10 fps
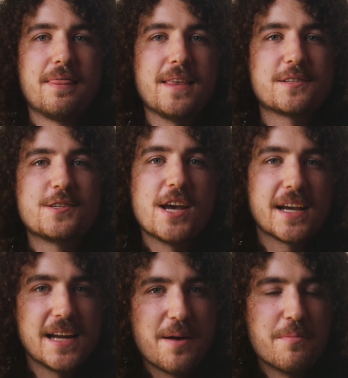Thanks for
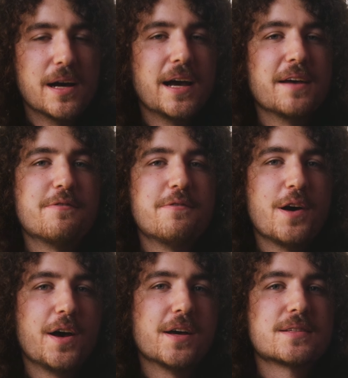checking out my
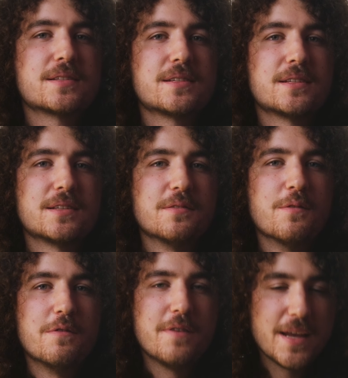first
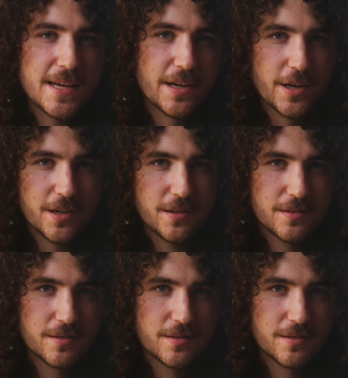video.